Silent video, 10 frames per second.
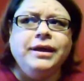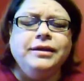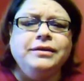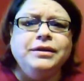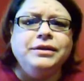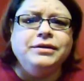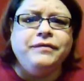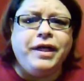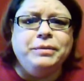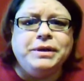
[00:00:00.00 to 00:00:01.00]
in
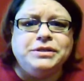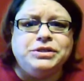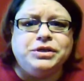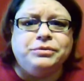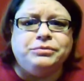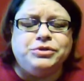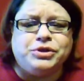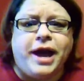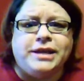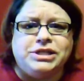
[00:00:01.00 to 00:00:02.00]
developing a
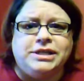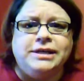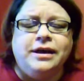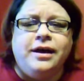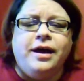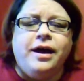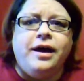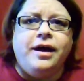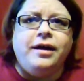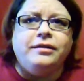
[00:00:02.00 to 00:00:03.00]
strategy,
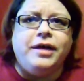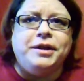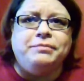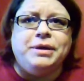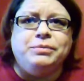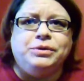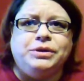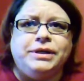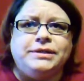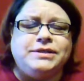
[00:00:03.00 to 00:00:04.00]
a lot of
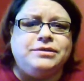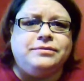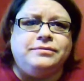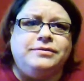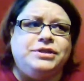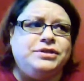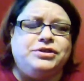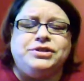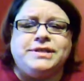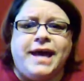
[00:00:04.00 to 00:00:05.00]
people, they're
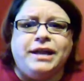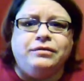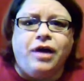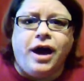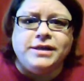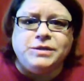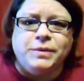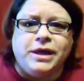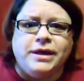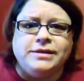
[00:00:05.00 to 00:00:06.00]
just kind of lost
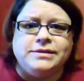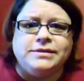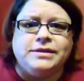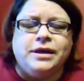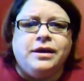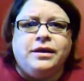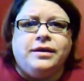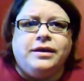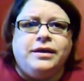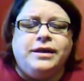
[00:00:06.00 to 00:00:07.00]
because
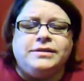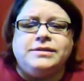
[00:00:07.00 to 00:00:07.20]
it's